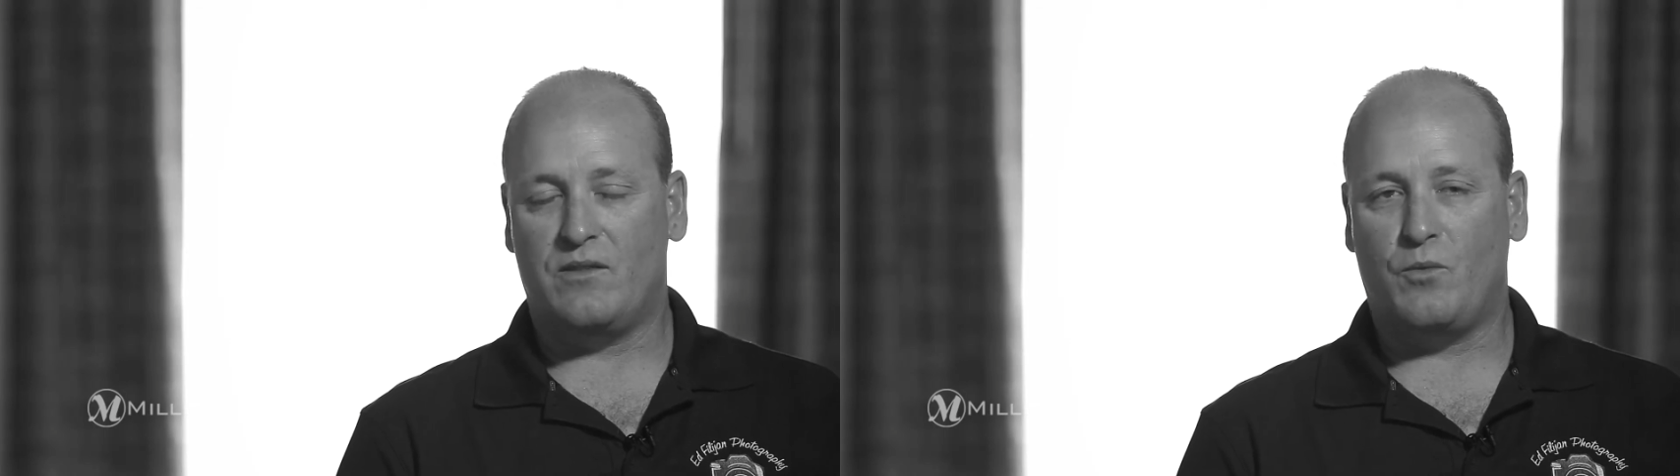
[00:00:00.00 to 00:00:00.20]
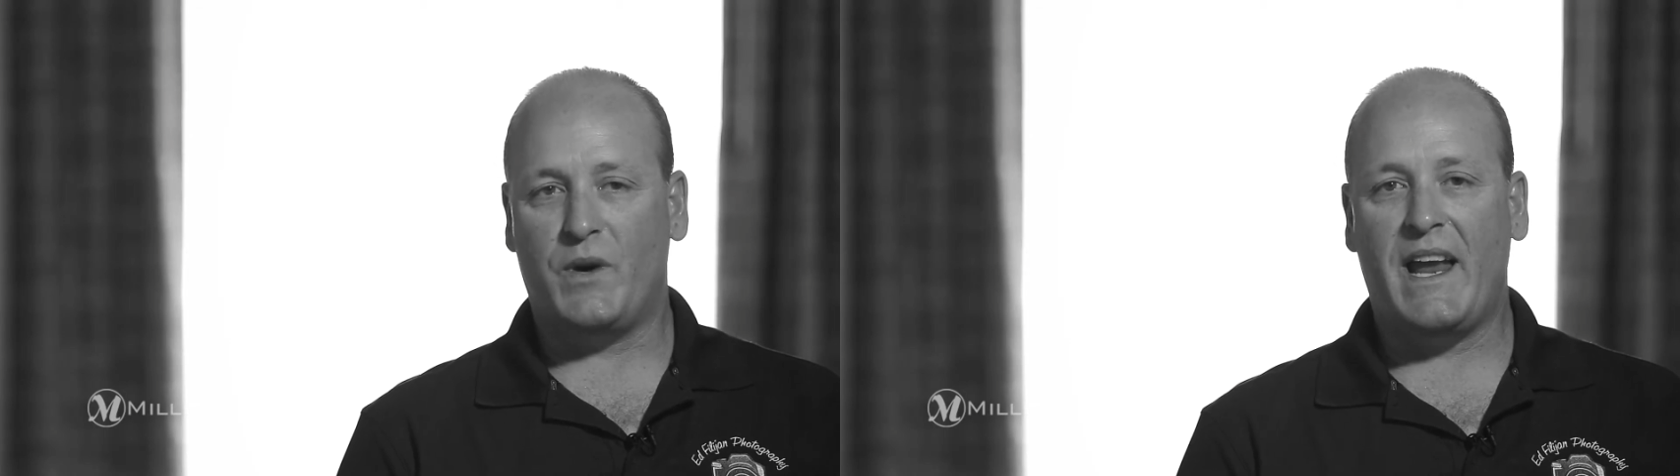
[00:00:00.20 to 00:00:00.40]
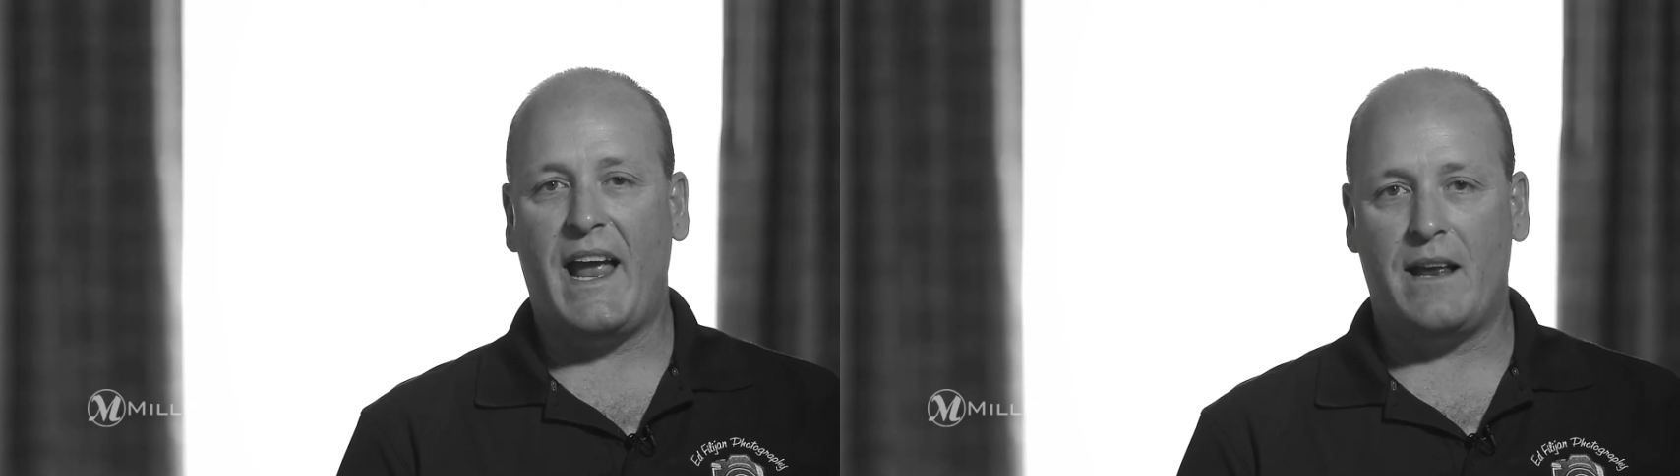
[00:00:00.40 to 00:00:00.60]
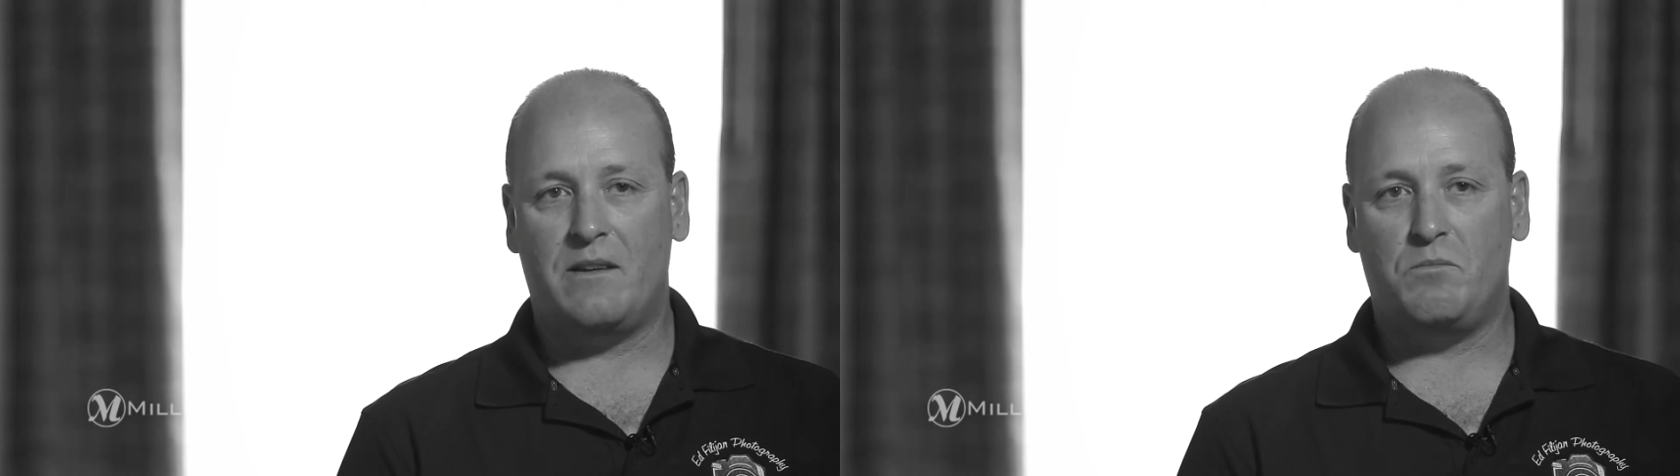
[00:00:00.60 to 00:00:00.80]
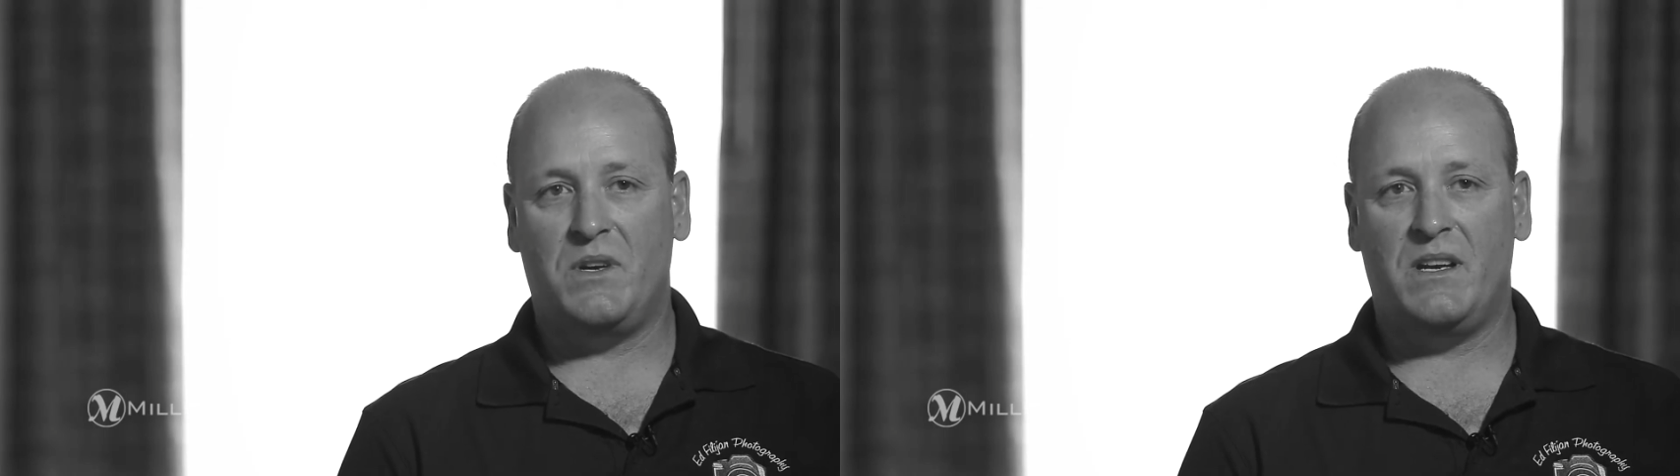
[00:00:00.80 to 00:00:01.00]
so we
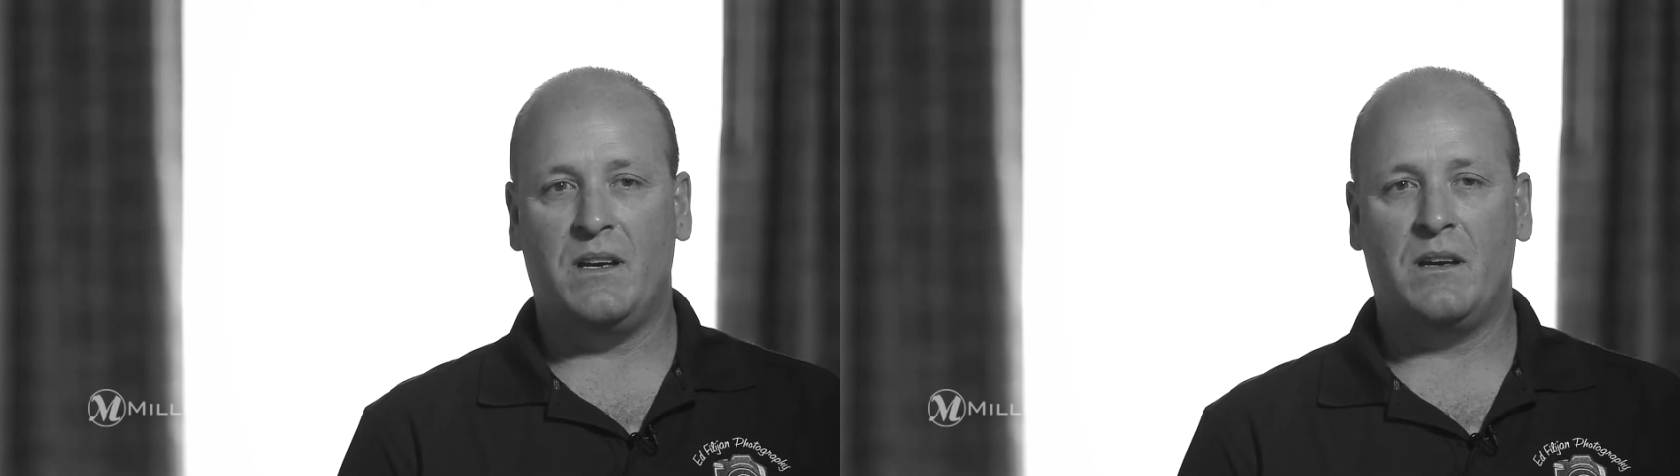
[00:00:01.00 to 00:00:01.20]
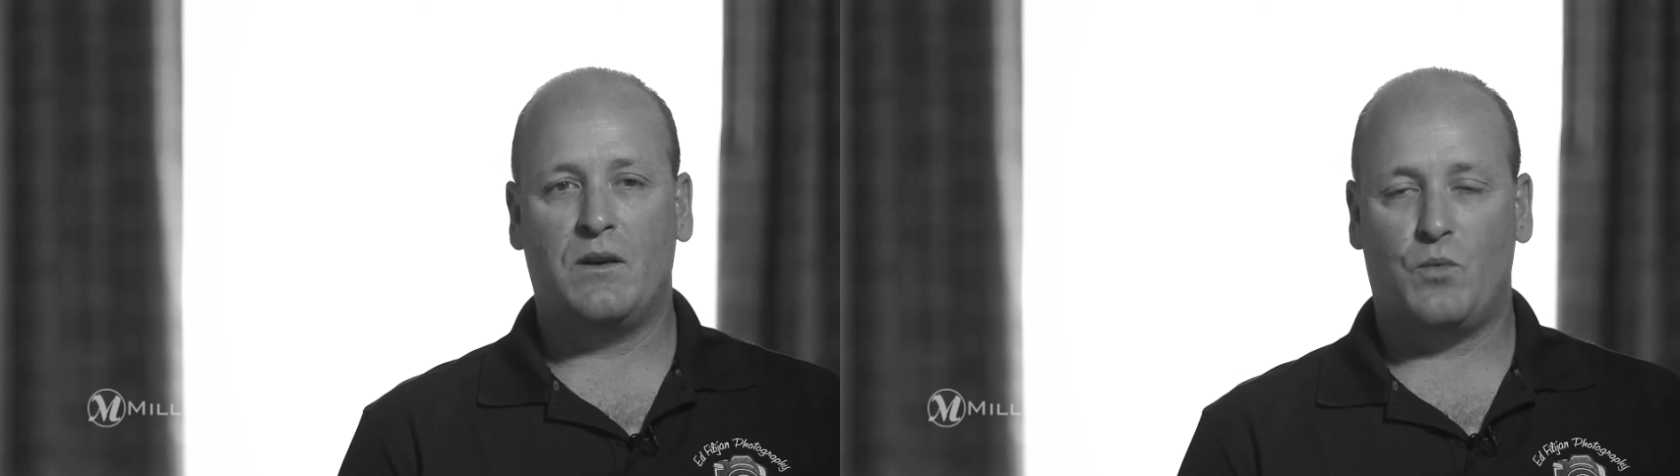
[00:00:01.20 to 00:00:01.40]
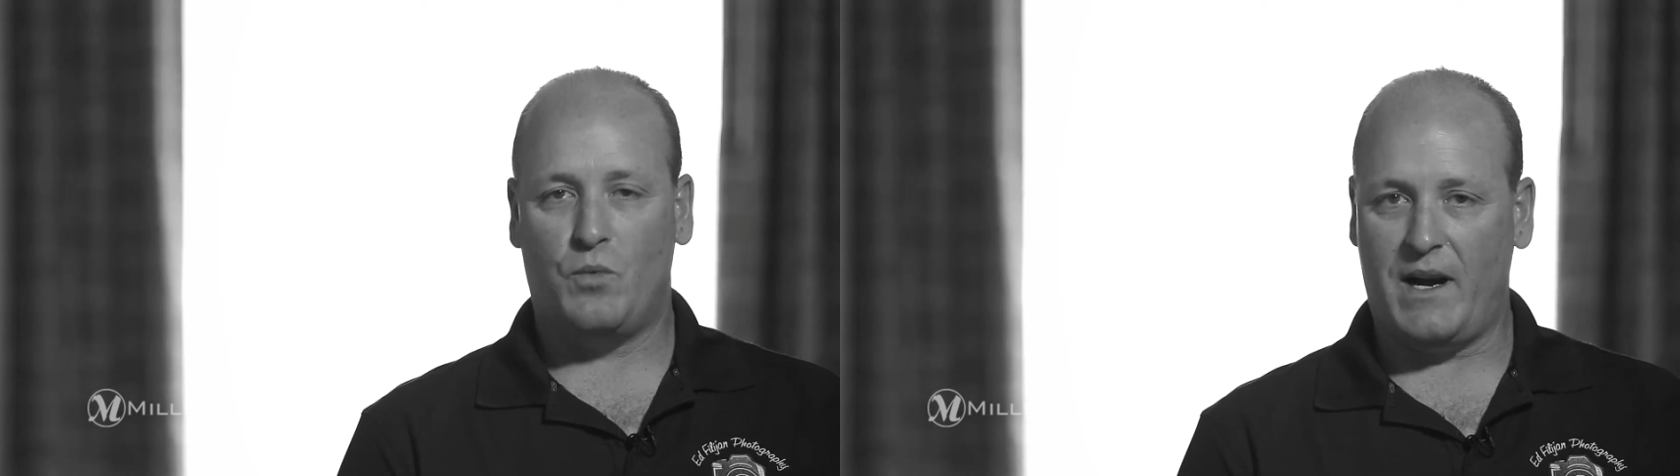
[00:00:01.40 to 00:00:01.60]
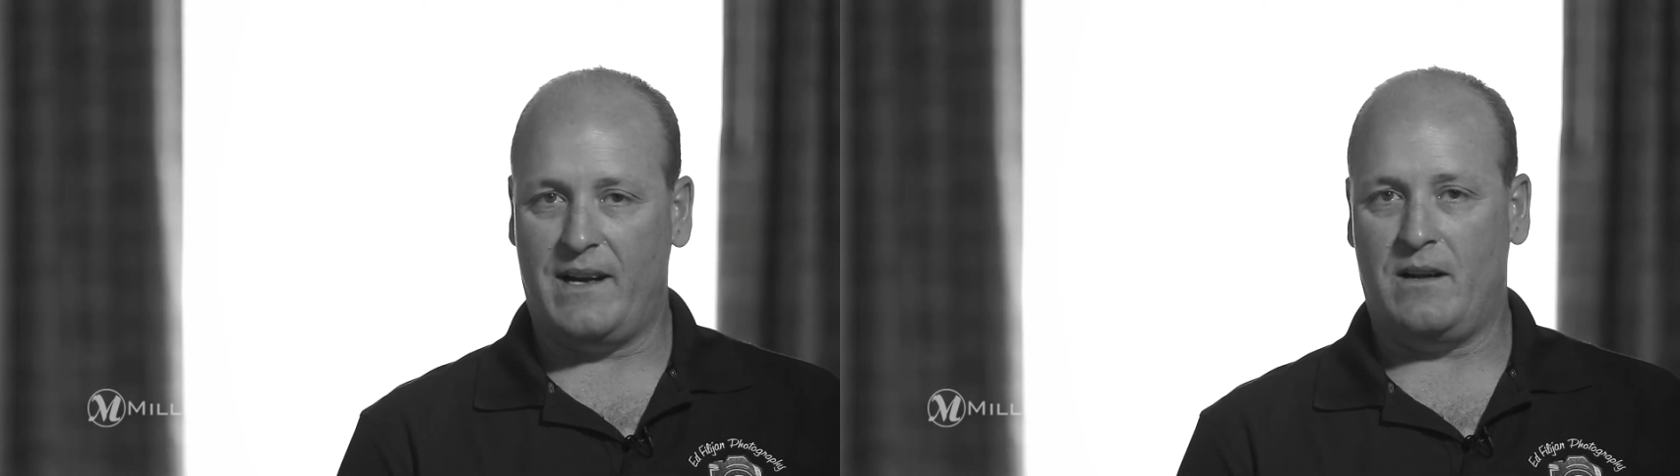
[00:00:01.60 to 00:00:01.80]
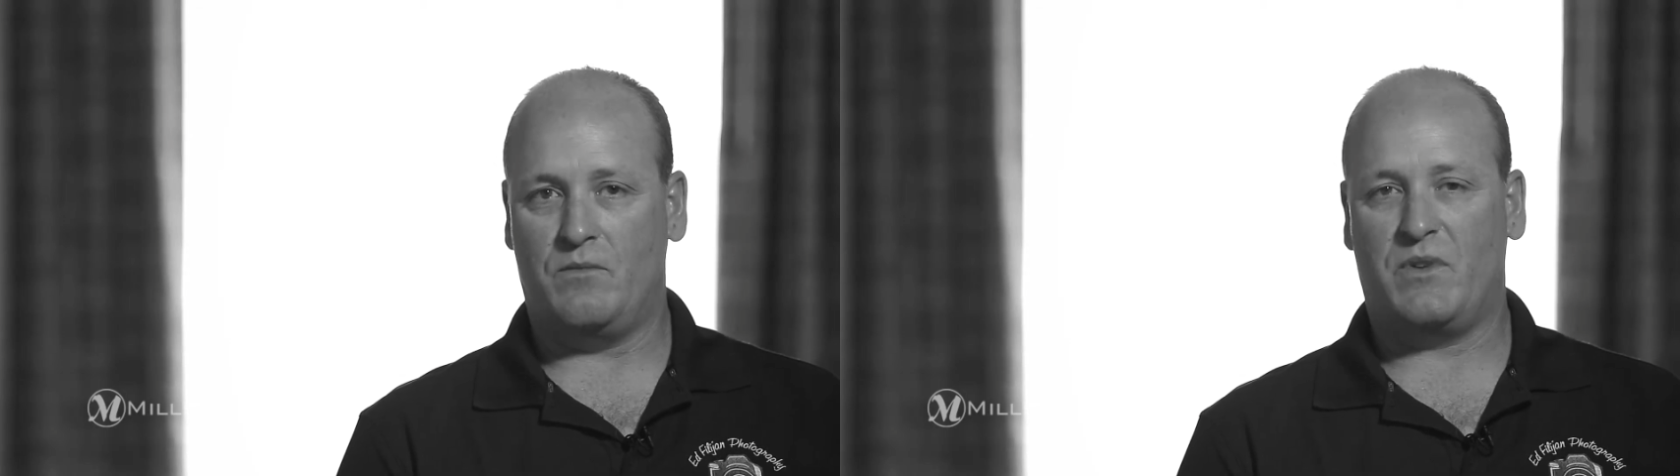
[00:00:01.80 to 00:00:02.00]
had to be
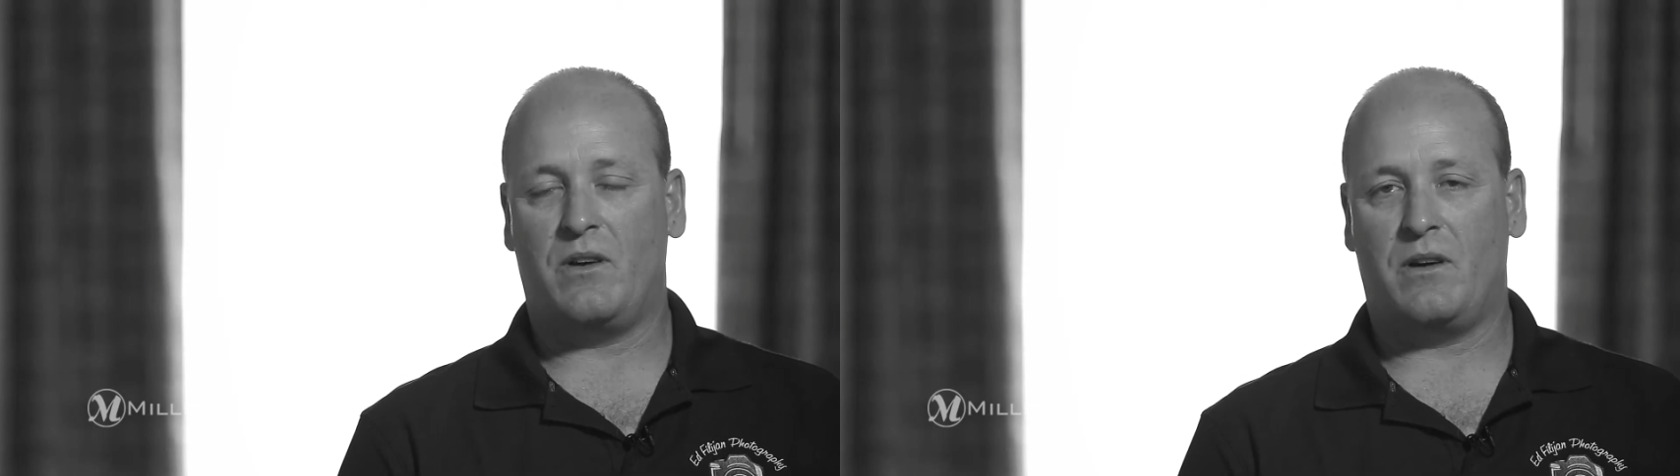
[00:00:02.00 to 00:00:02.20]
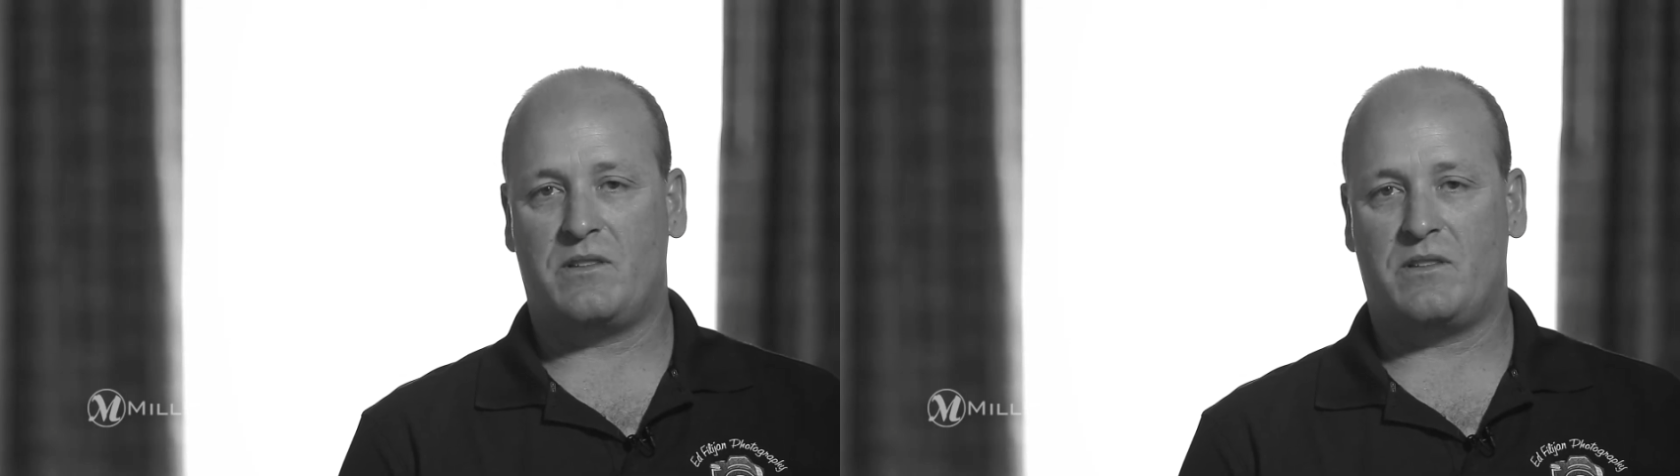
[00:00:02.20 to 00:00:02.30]
right on with our